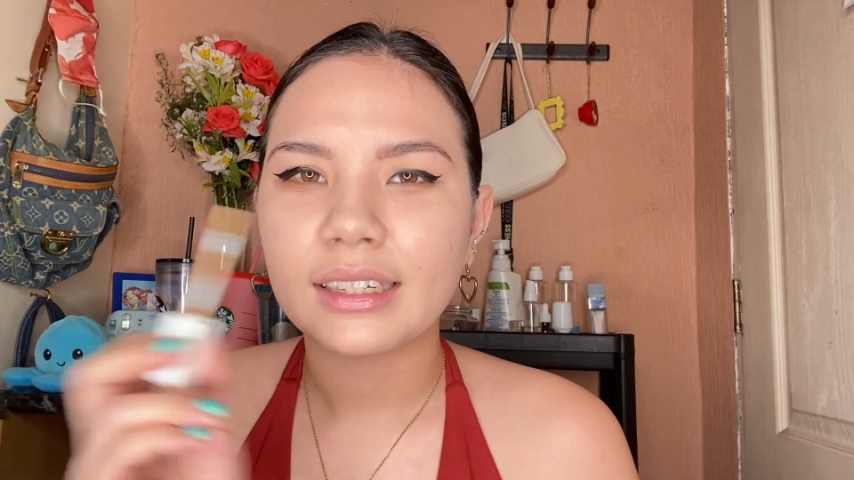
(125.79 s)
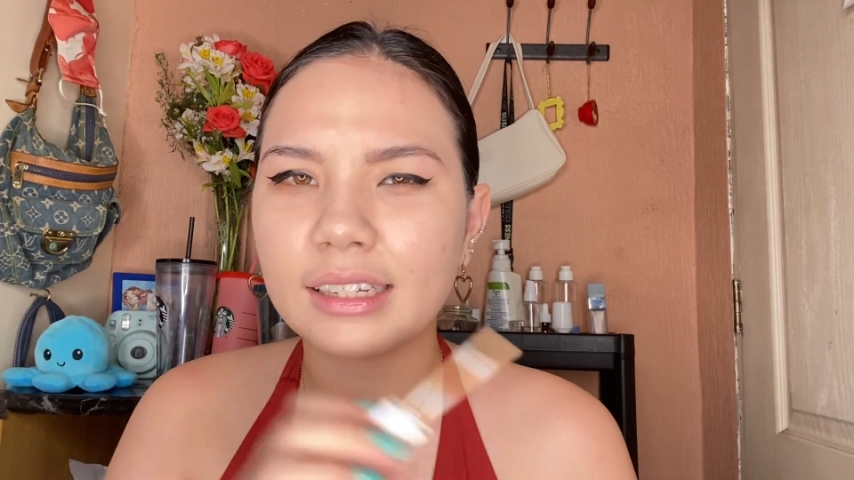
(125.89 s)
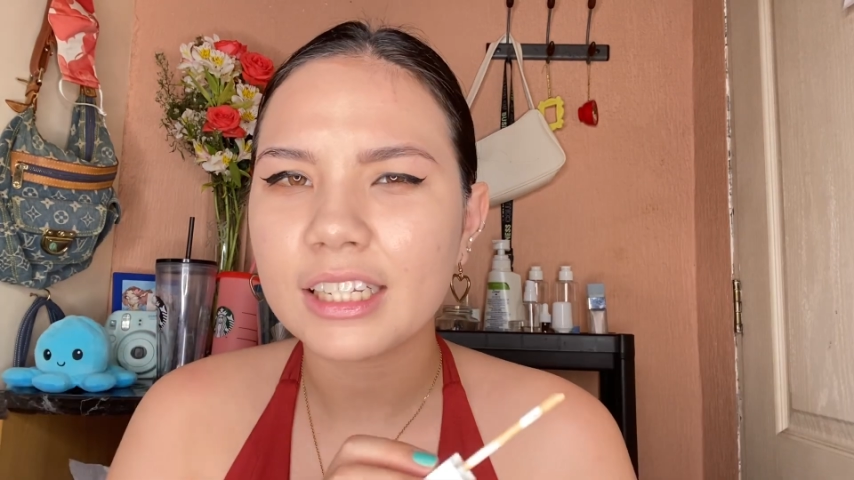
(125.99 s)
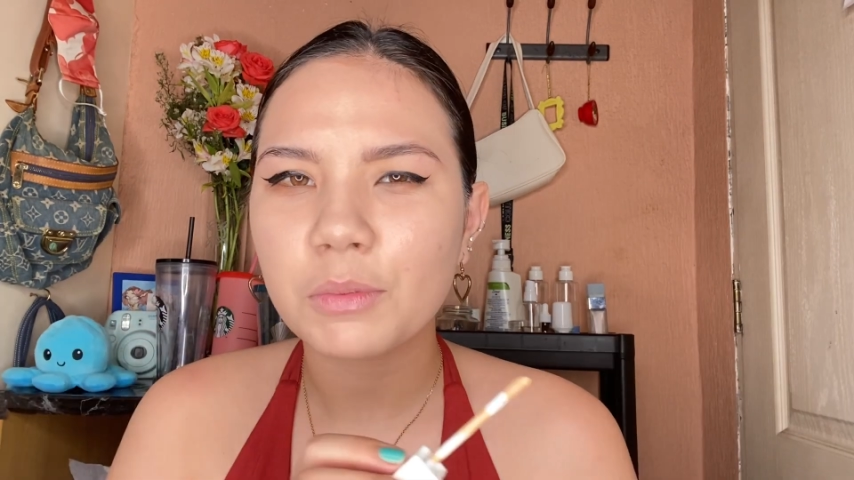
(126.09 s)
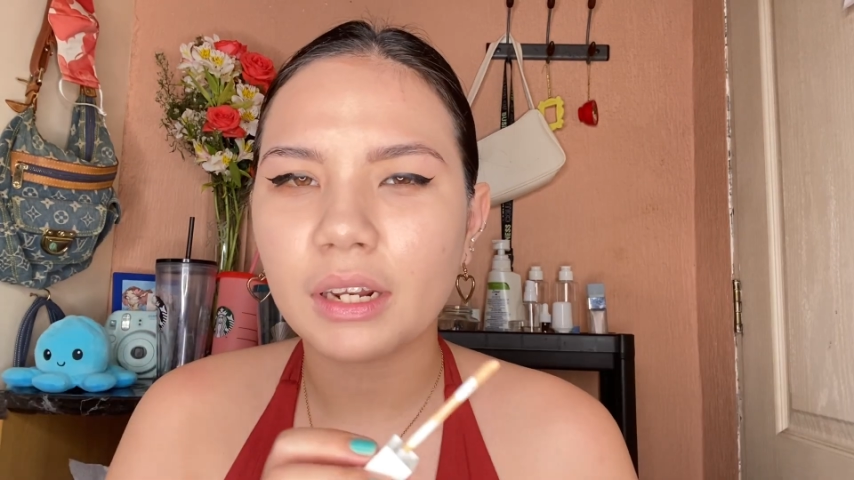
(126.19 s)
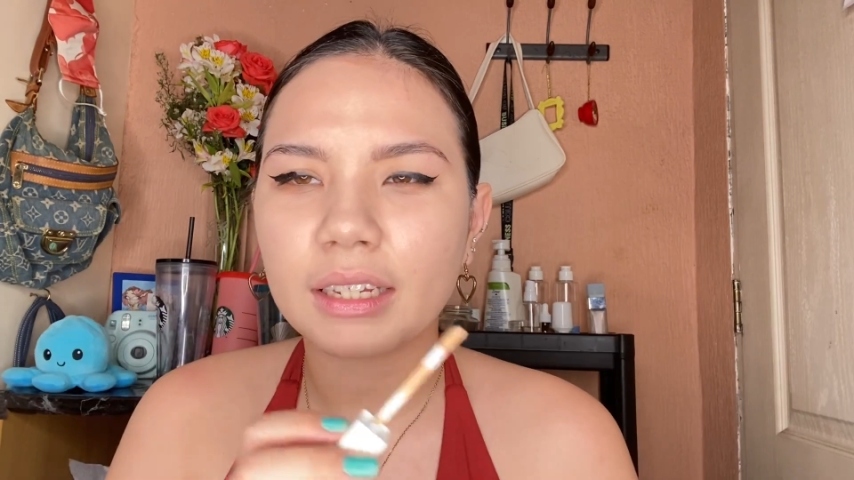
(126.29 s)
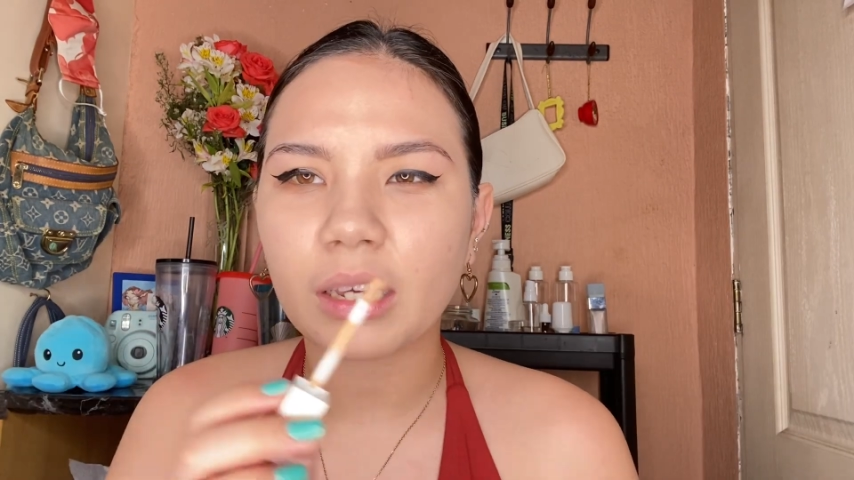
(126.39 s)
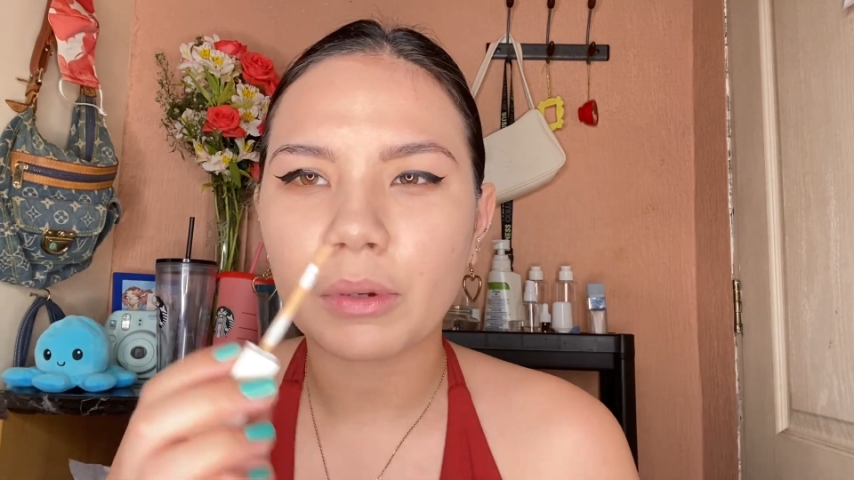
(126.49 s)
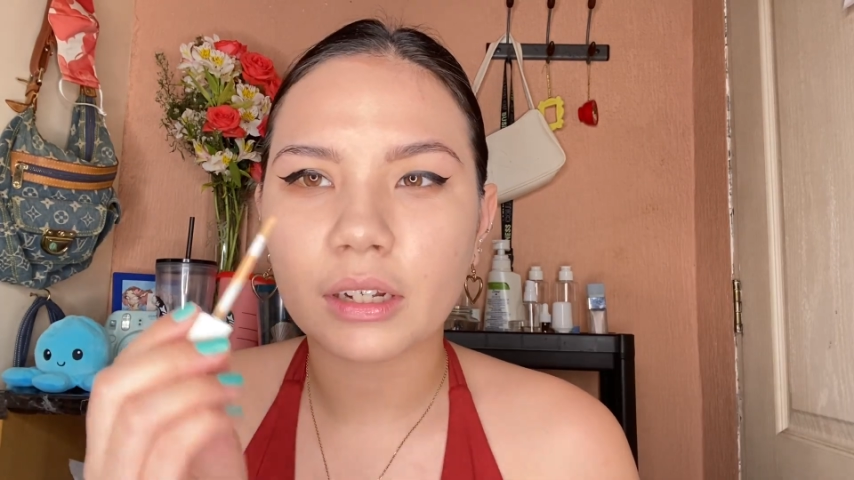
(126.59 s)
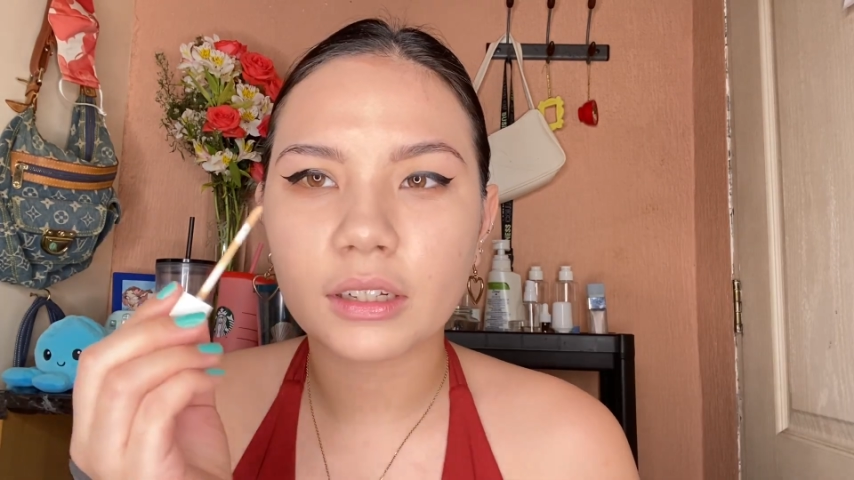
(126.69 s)
doesn't smell like
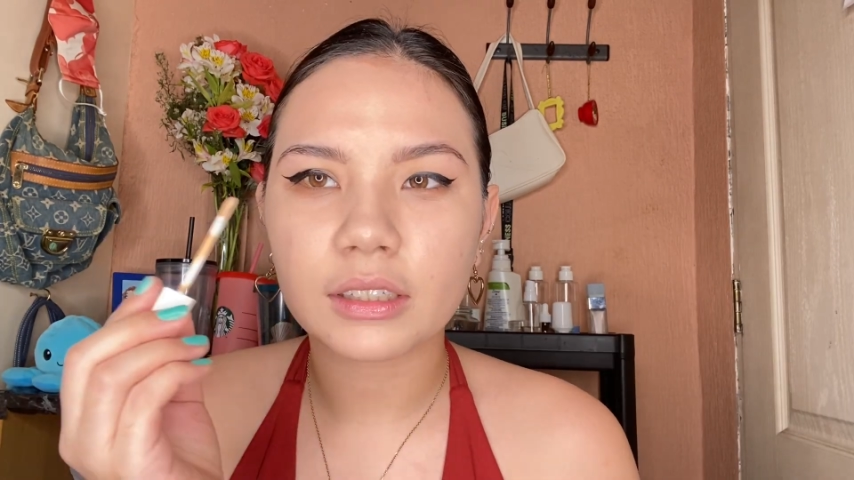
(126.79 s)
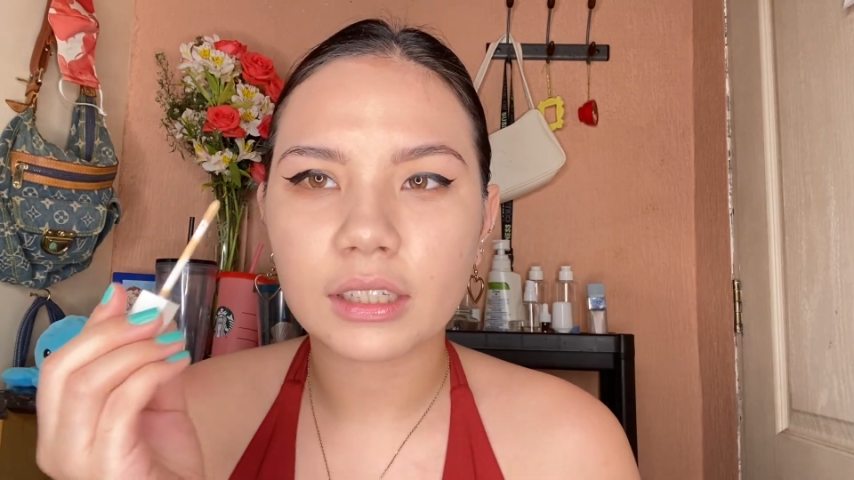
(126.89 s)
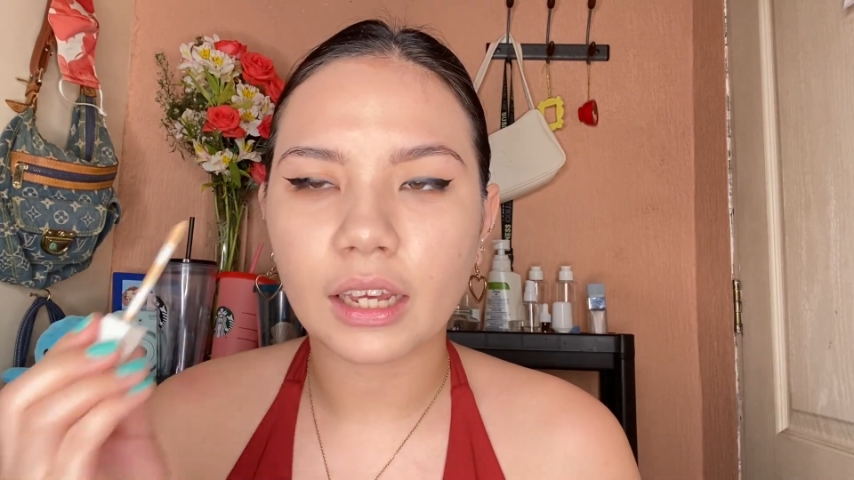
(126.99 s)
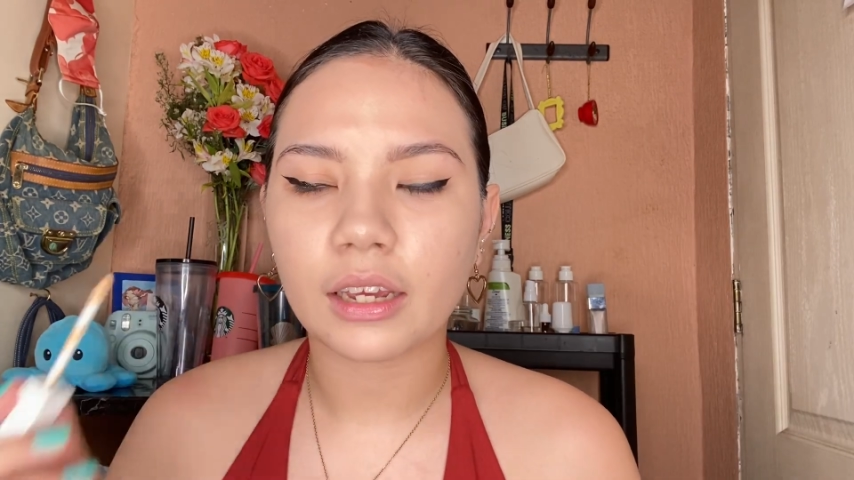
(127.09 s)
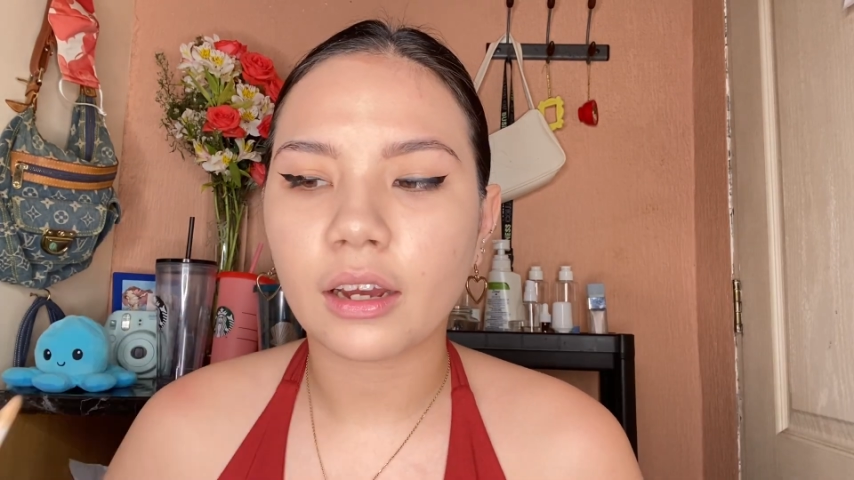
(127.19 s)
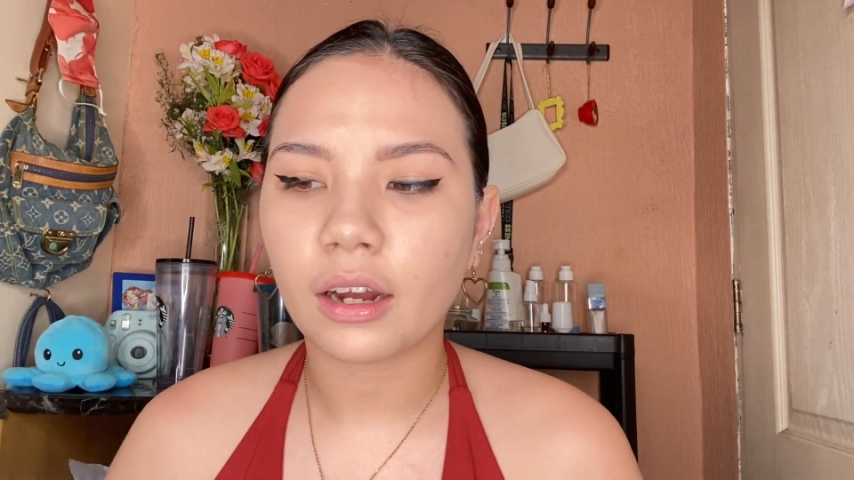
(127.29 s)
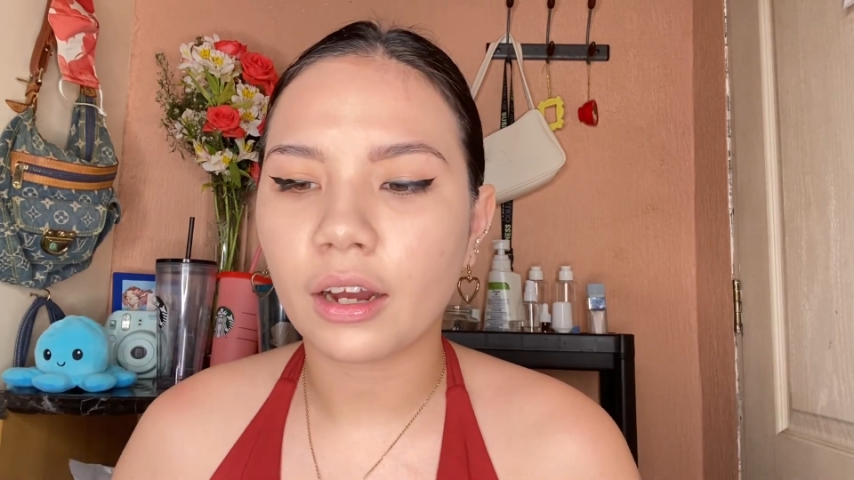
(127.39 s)
chemicals like